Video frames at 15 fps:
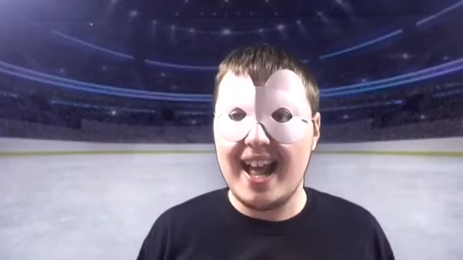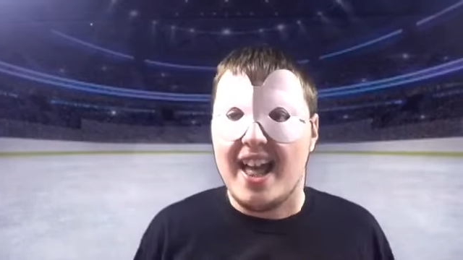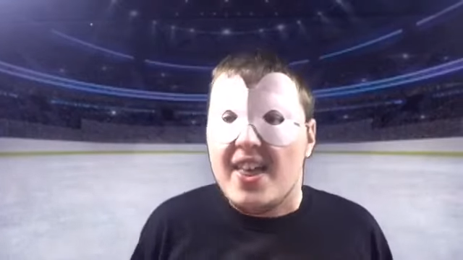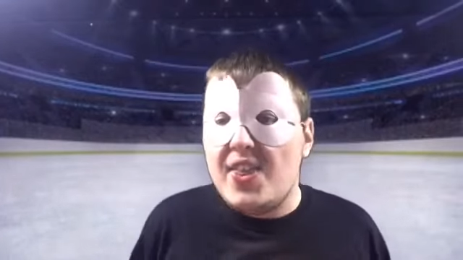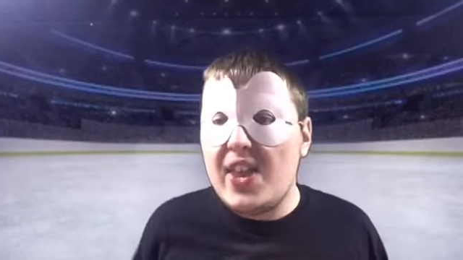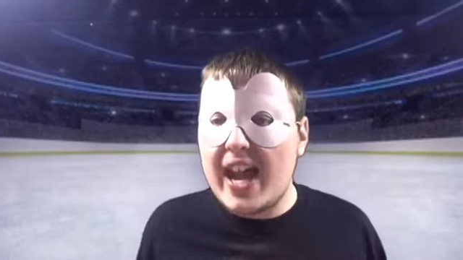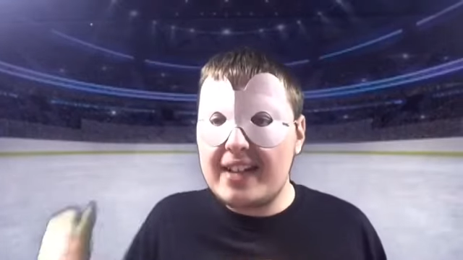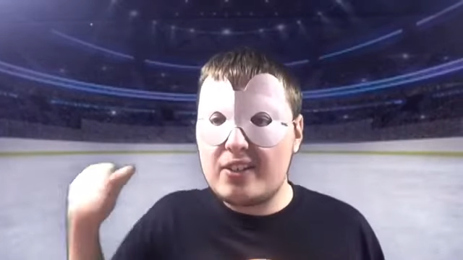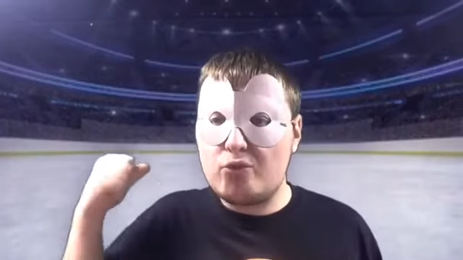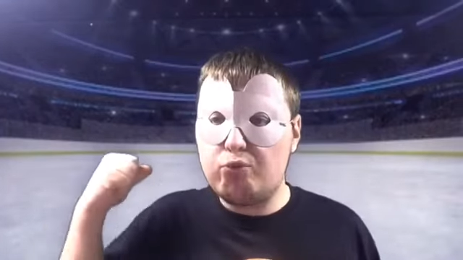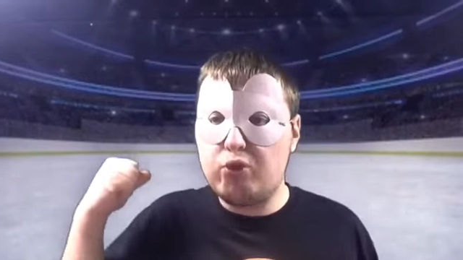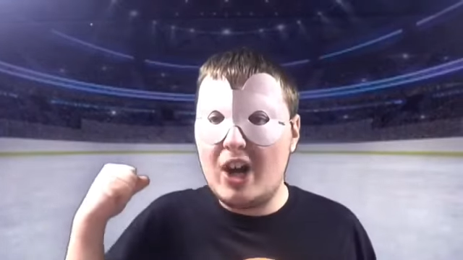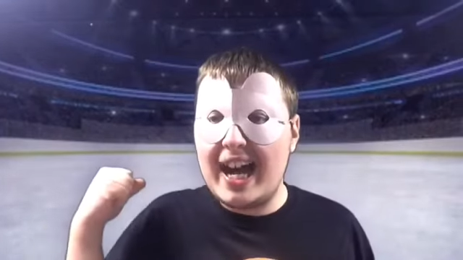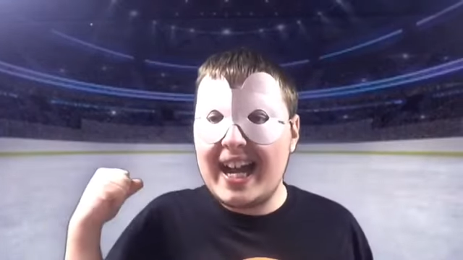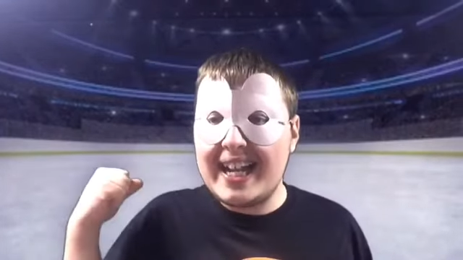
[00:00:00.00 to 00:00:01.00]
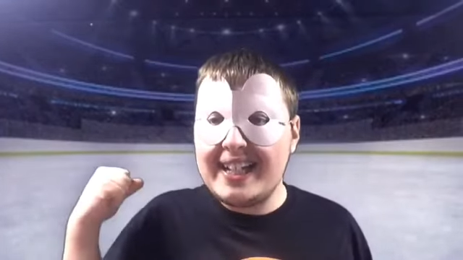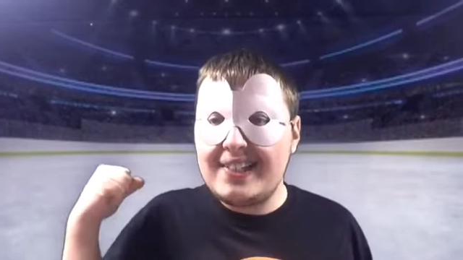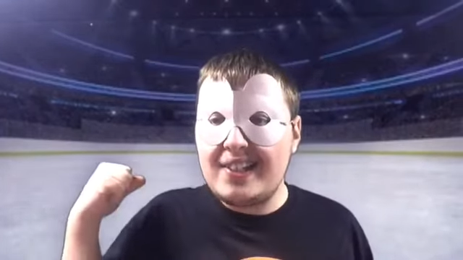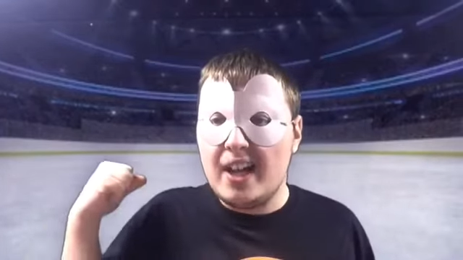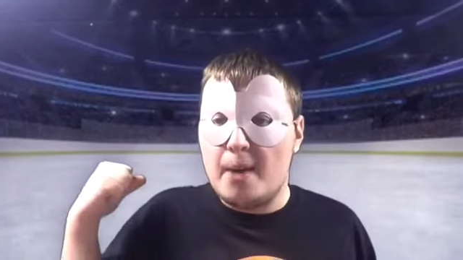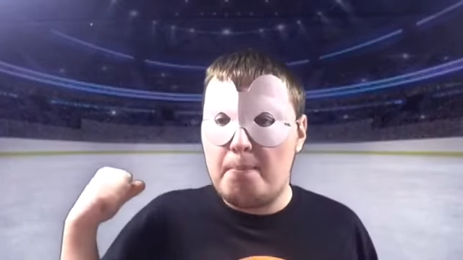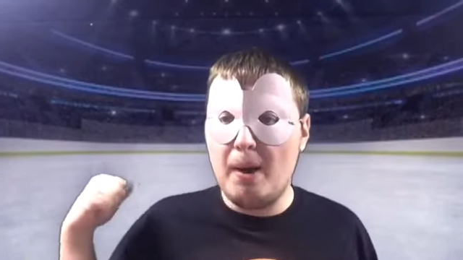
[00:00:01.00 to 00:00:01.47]
That's
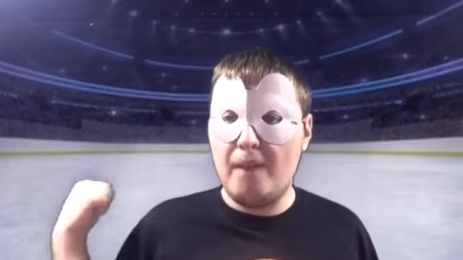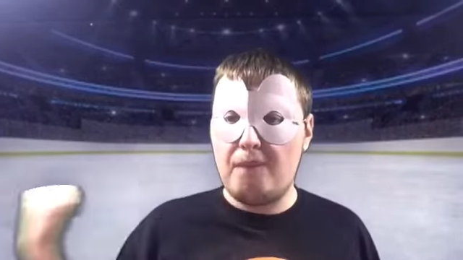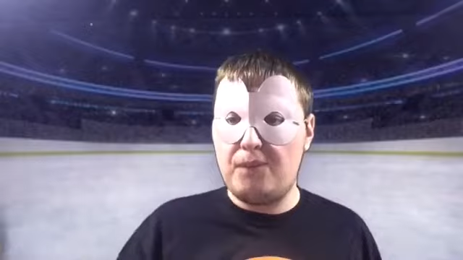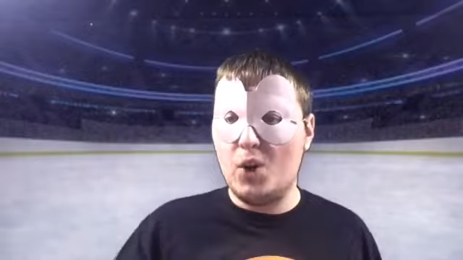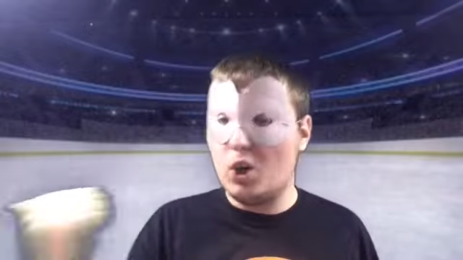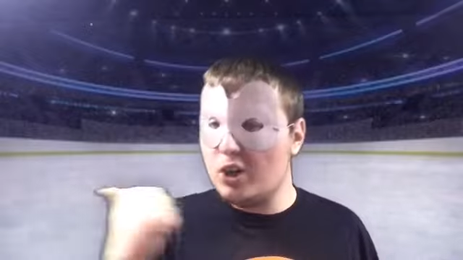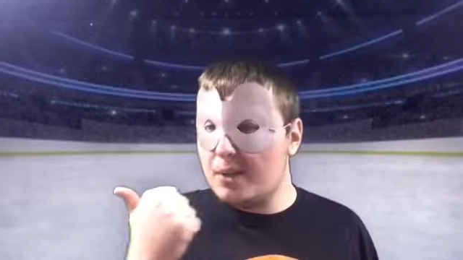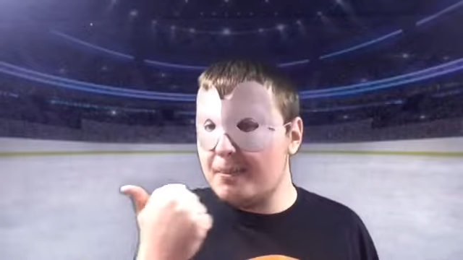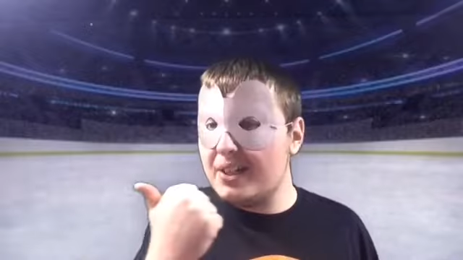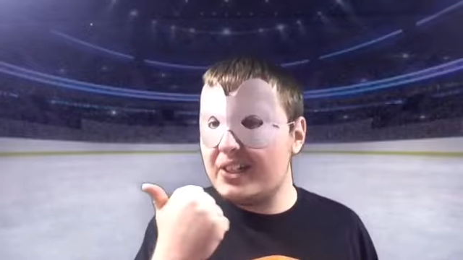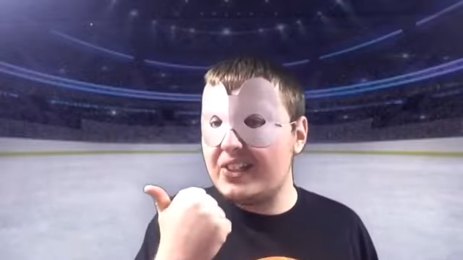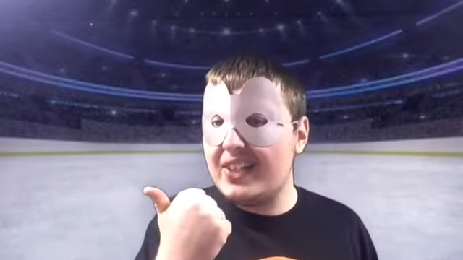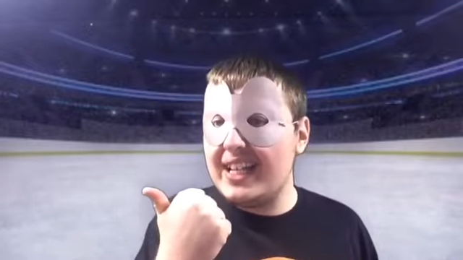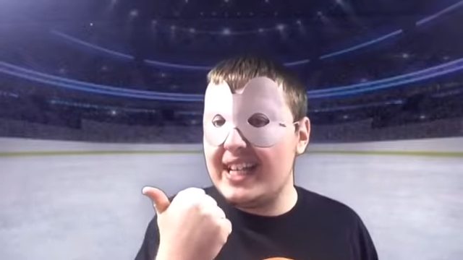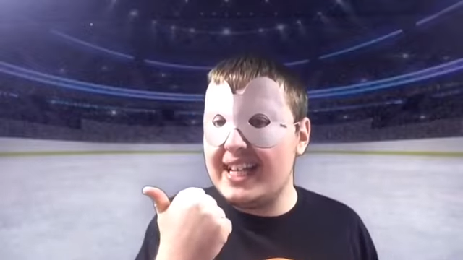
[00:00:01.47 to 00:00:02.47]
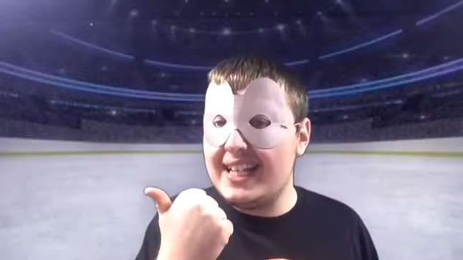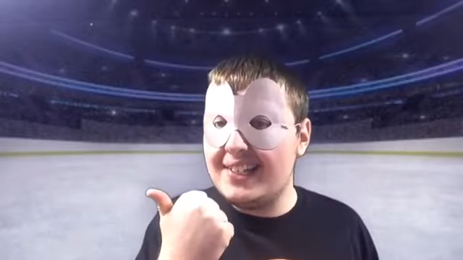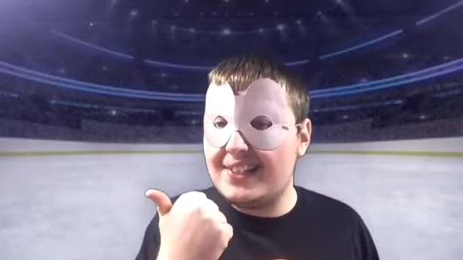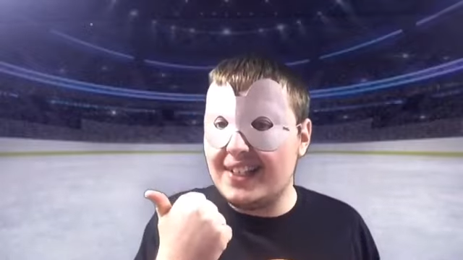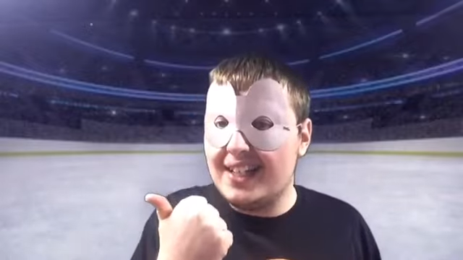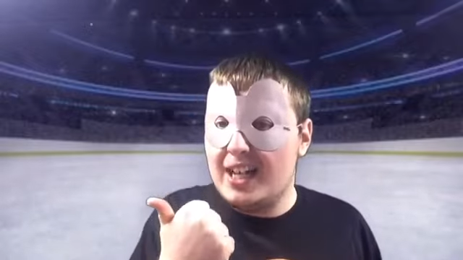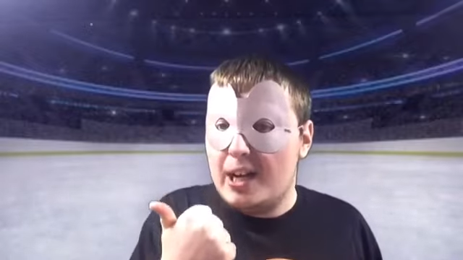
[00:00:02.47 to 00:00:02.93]
right!
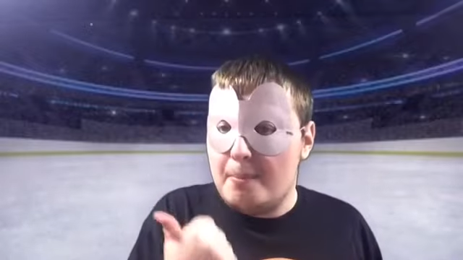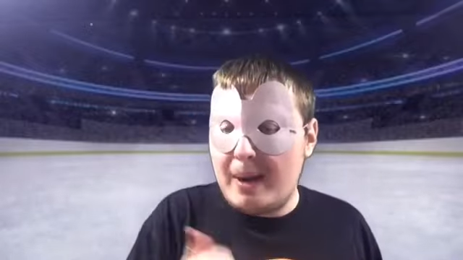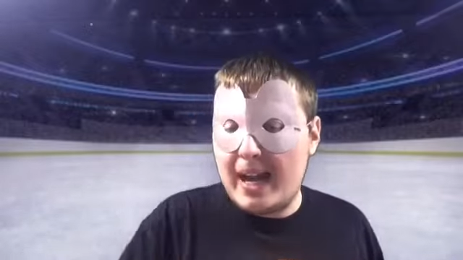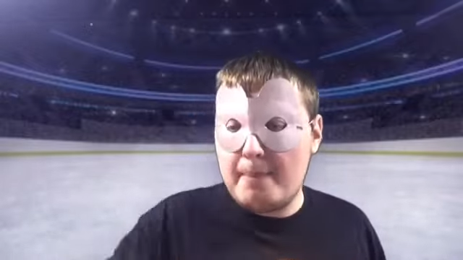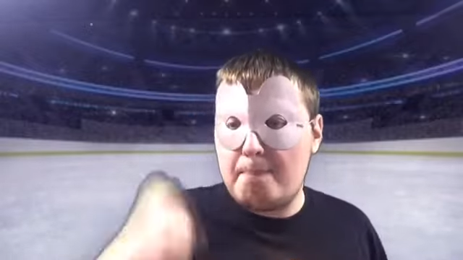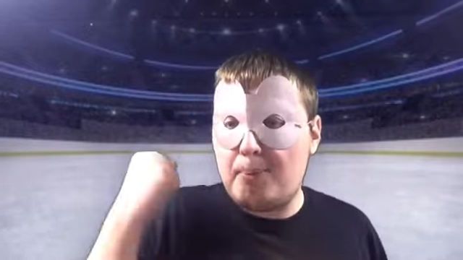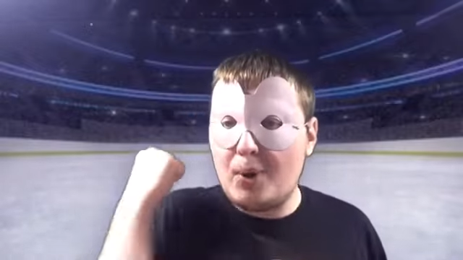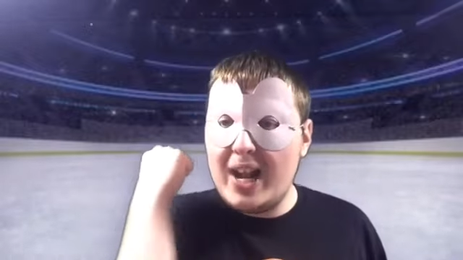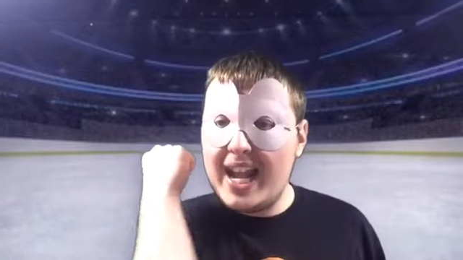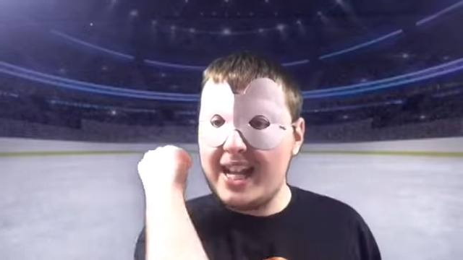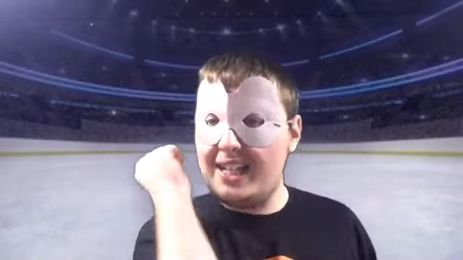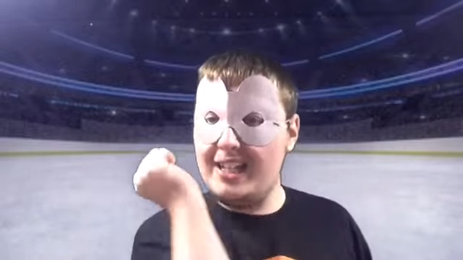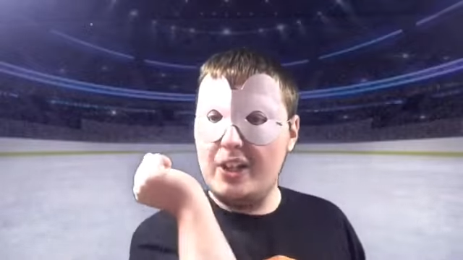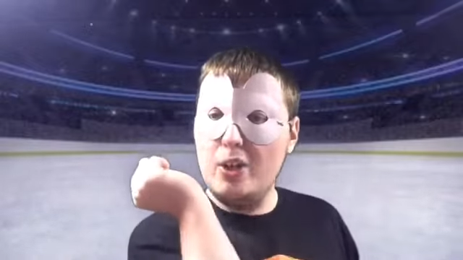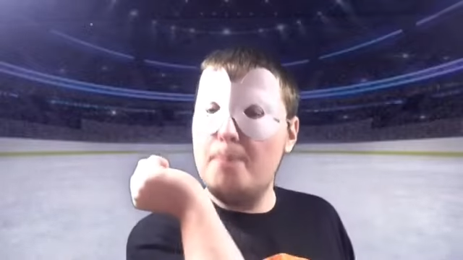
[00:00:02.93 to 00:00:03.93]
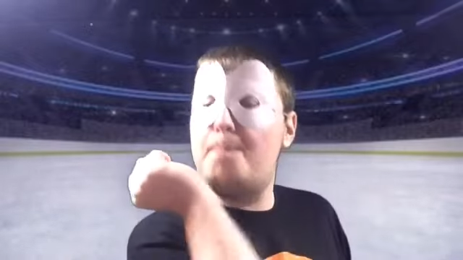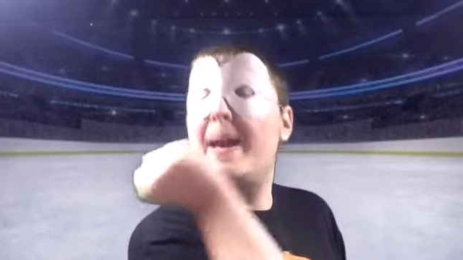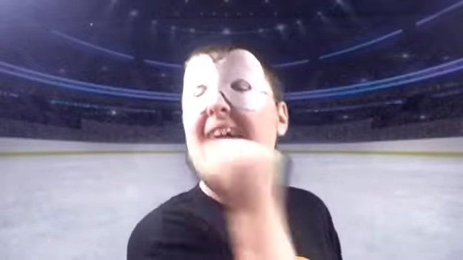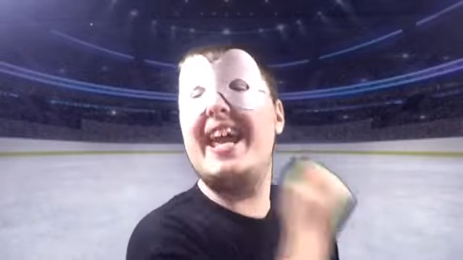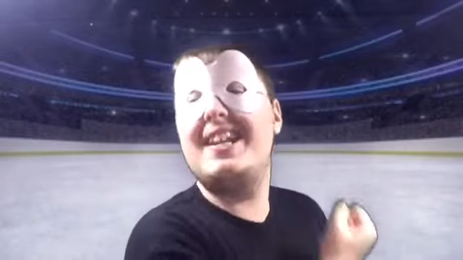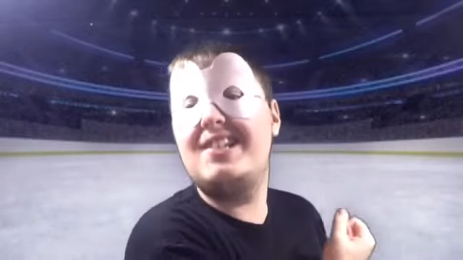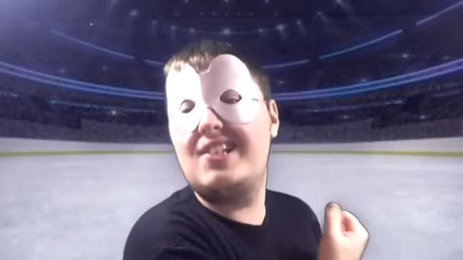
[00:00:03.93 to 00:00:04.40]
Performacies! My brand new
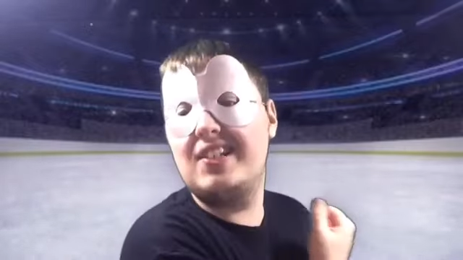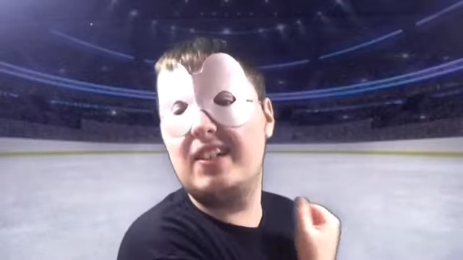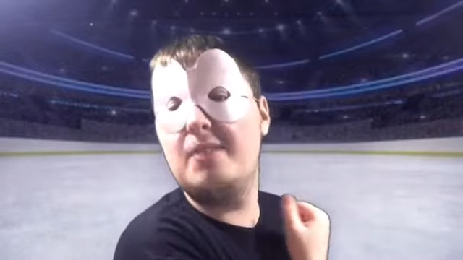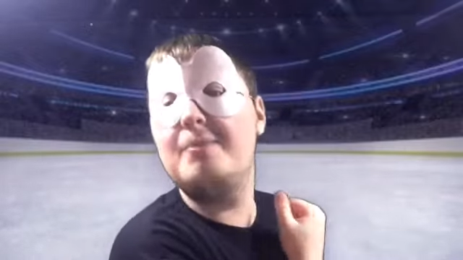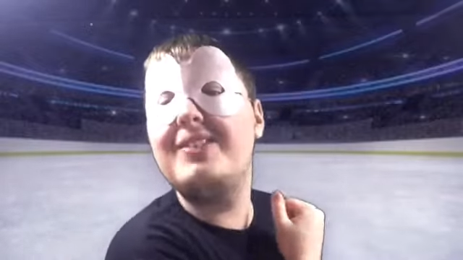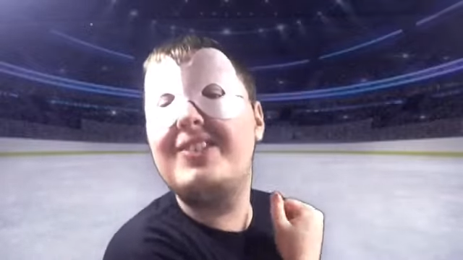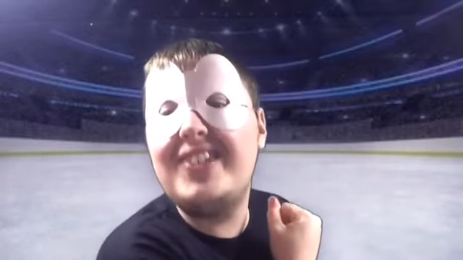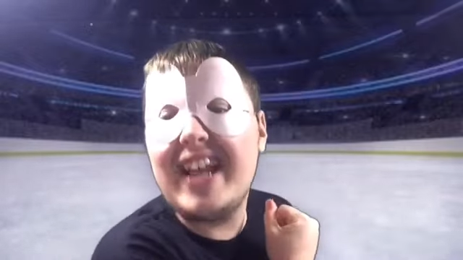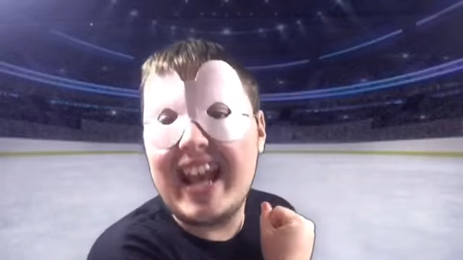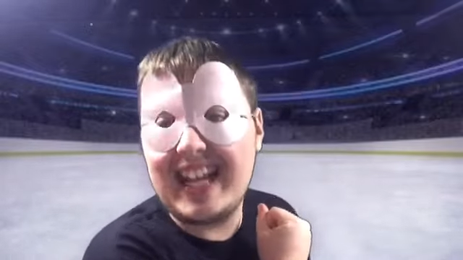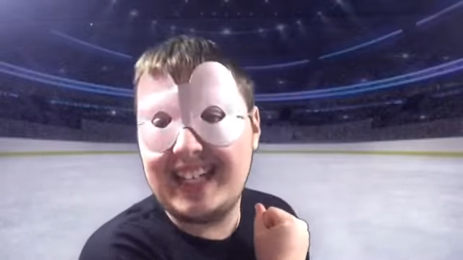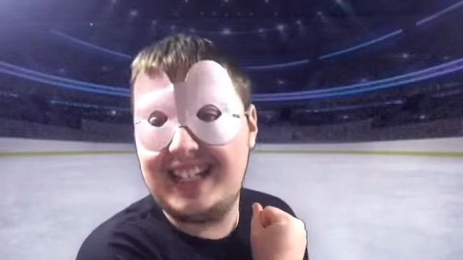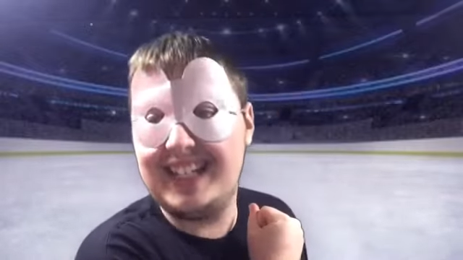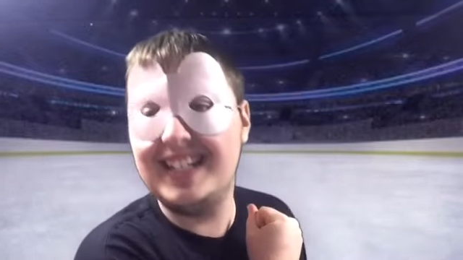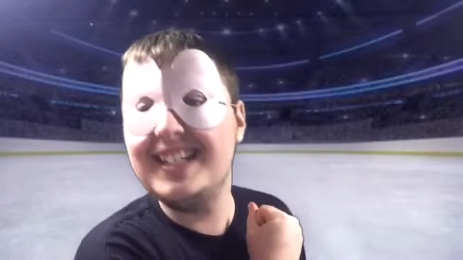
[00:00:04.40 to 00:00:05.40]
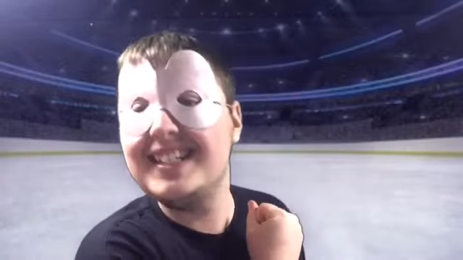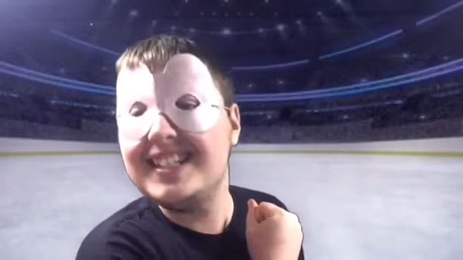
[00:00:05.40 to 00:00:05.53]
pendulum deck!